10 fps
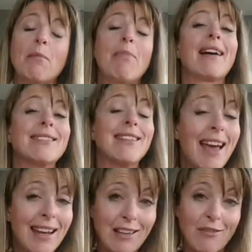um,
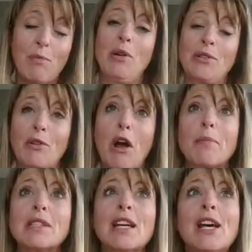impacts any of the pulse
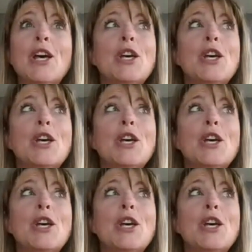crops.